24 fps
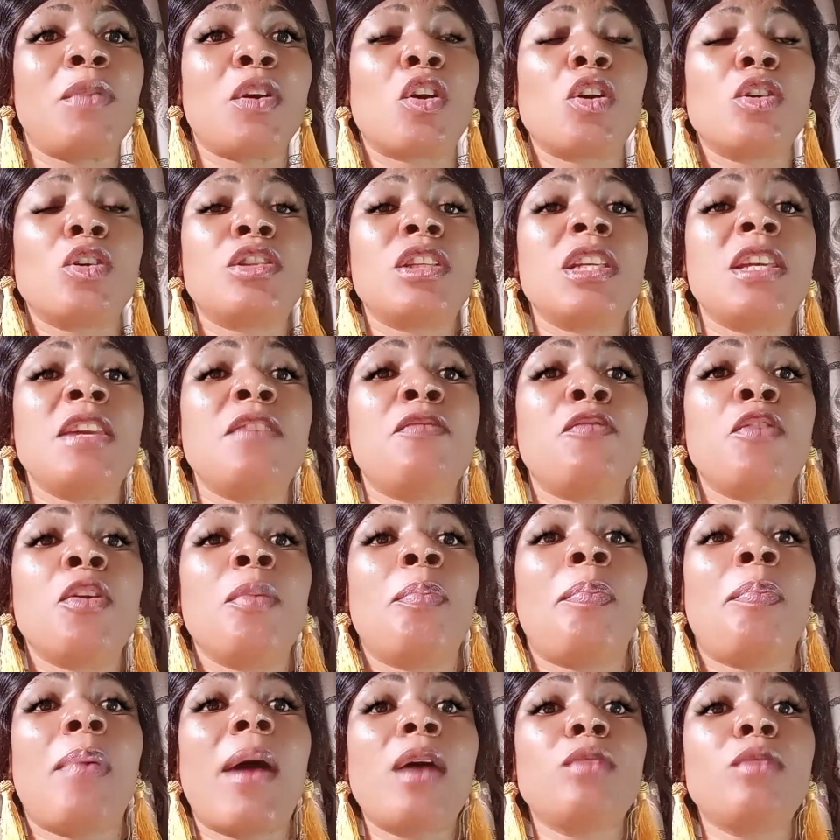because if
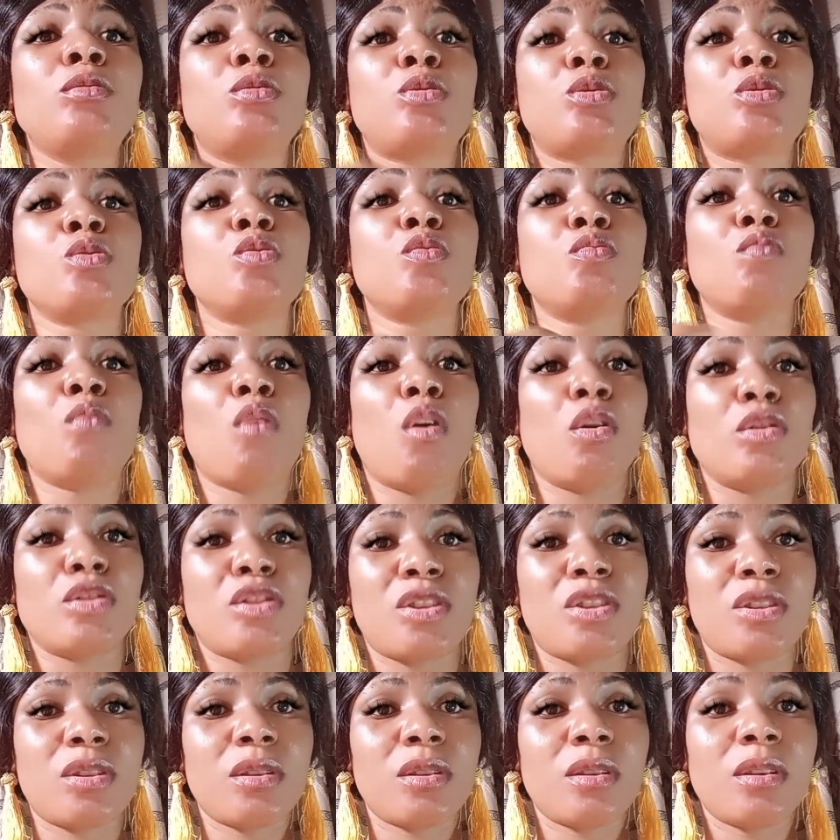you pound too
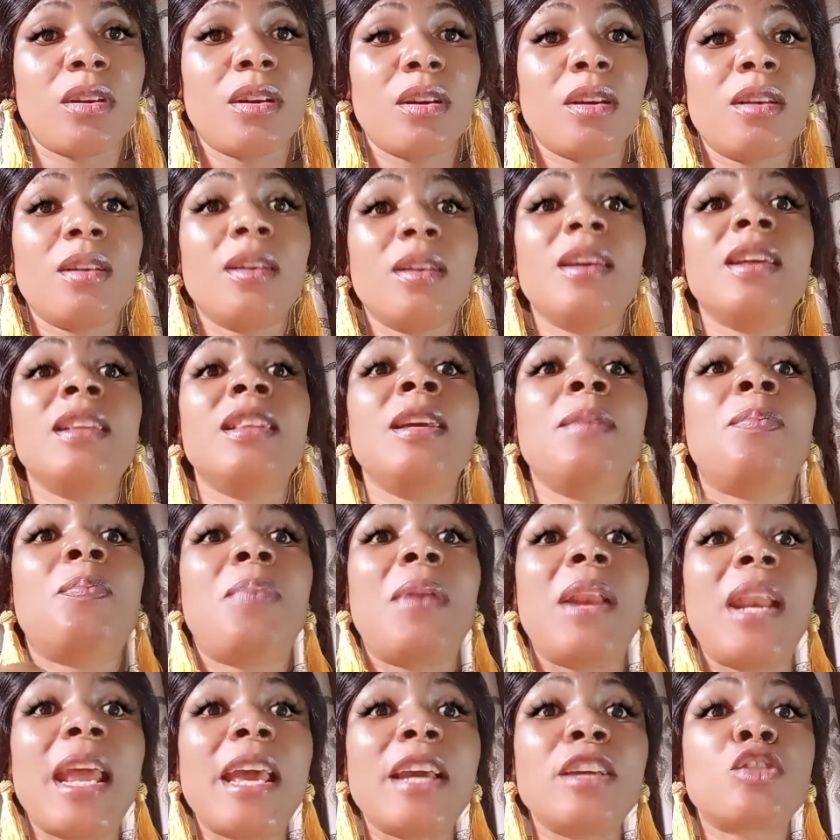much, the
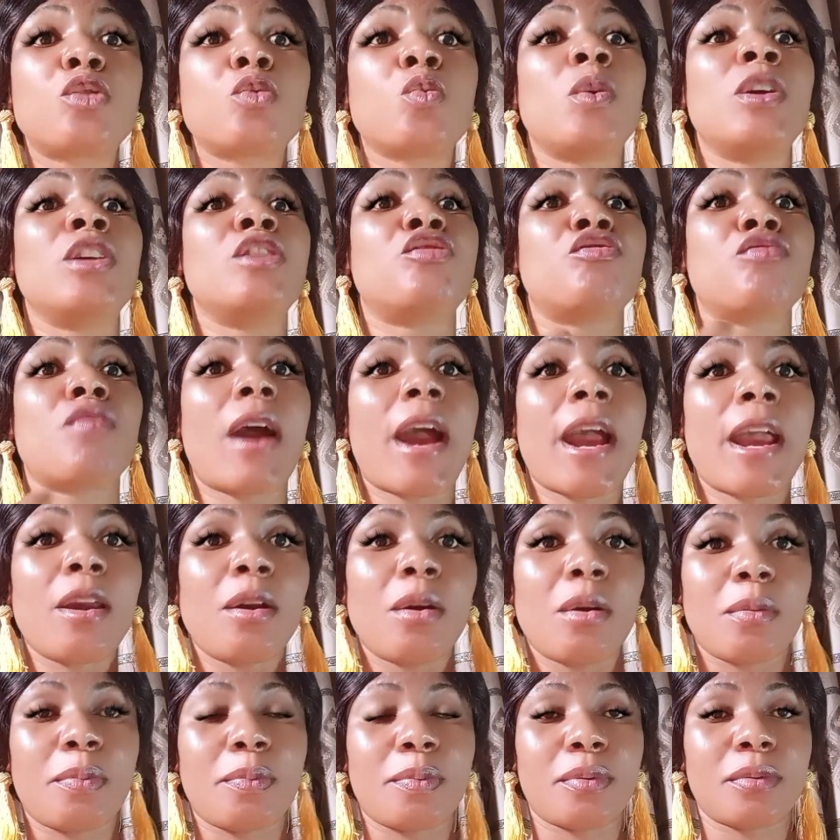place will dry
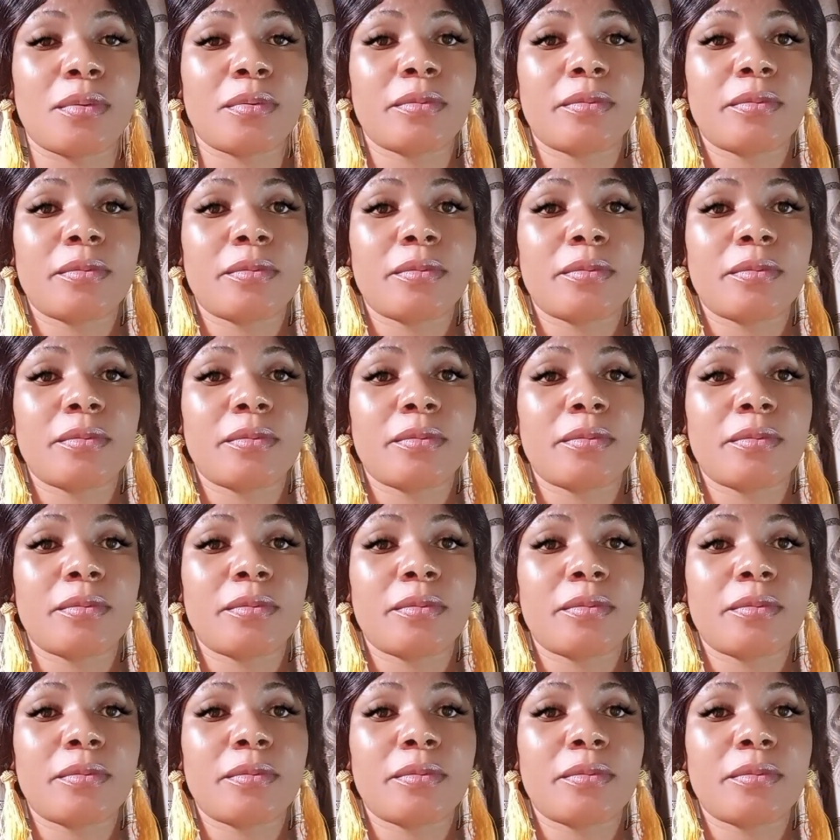up.